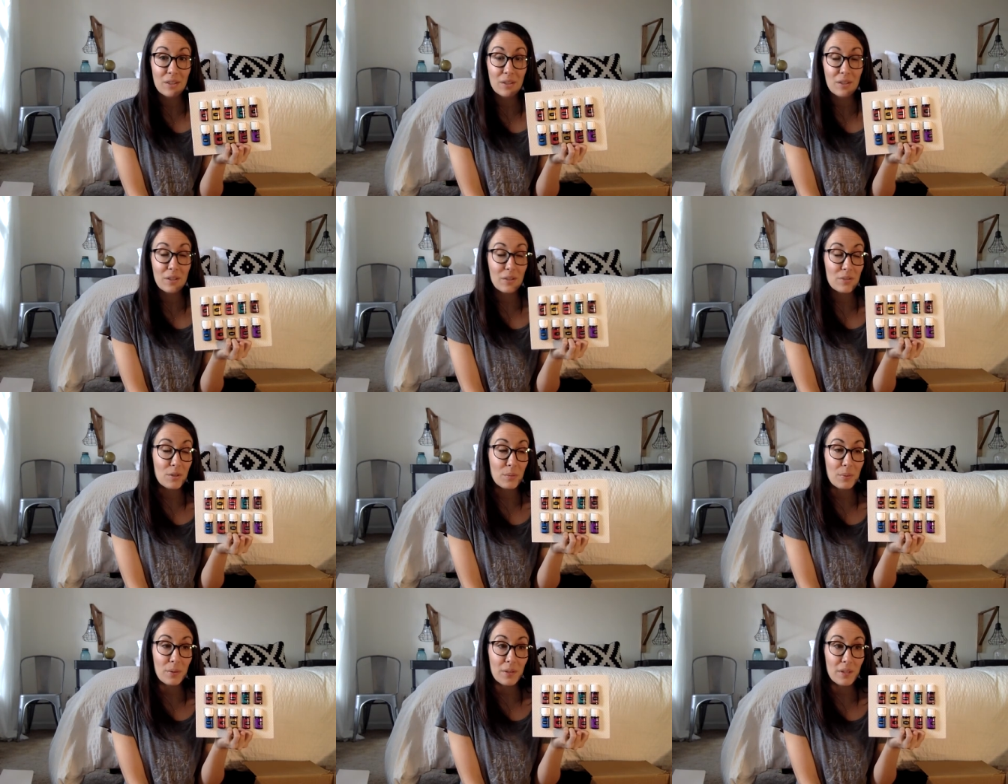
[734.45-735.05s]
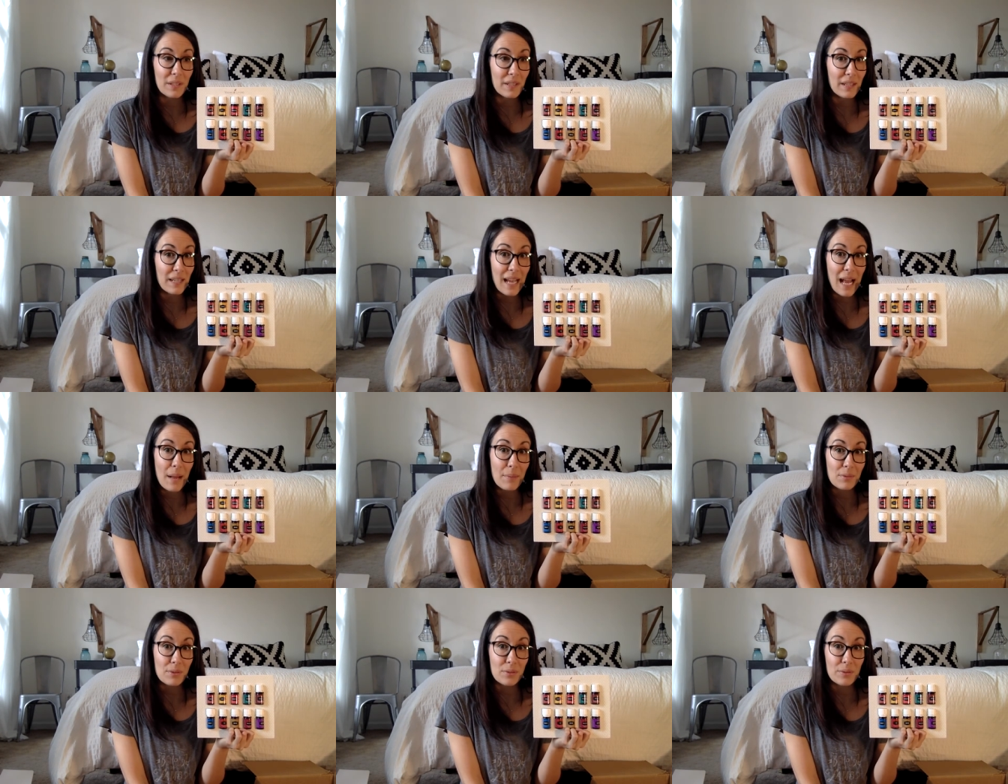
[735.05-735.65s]
You can also put it in a
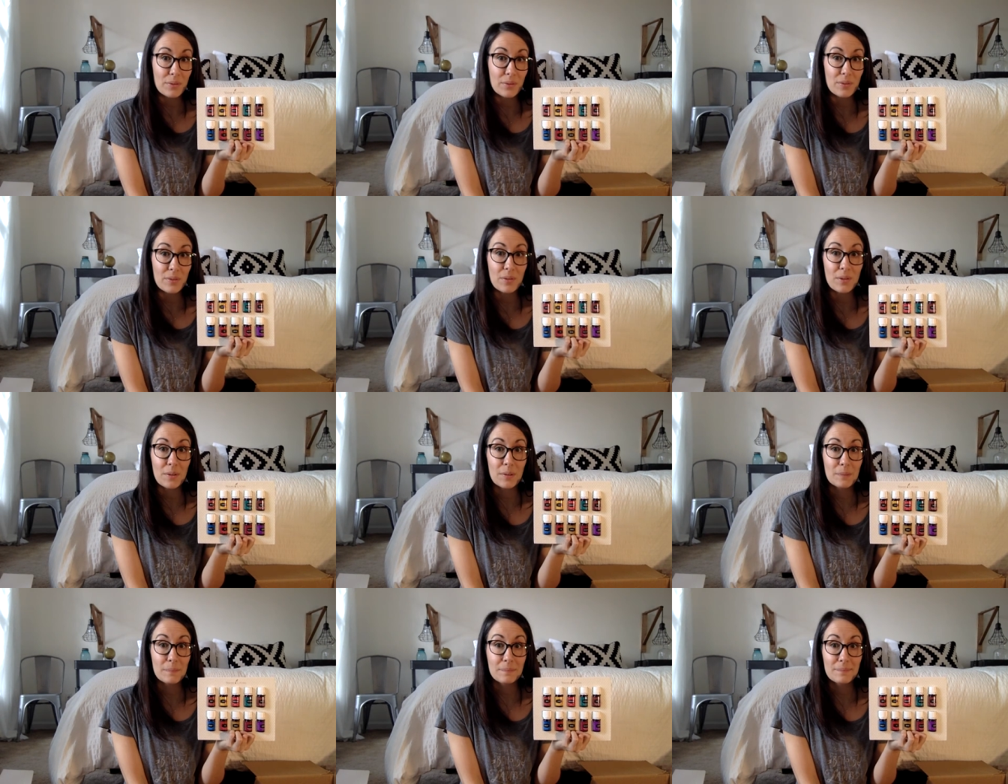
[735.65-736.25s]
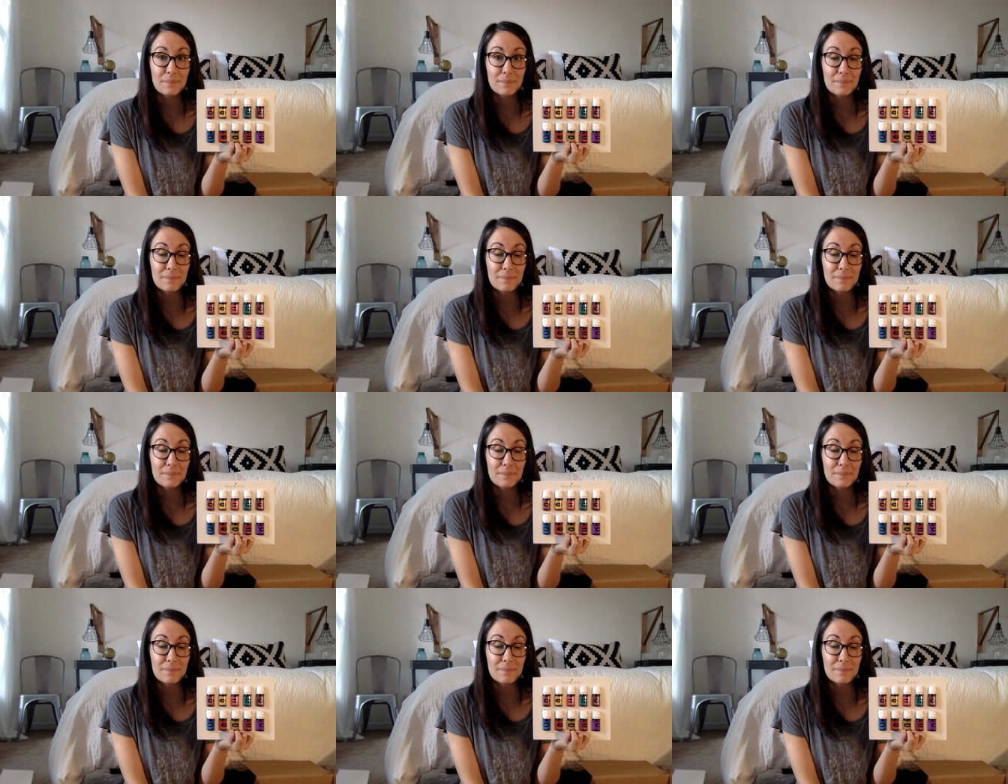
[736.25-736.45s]
capsule. So,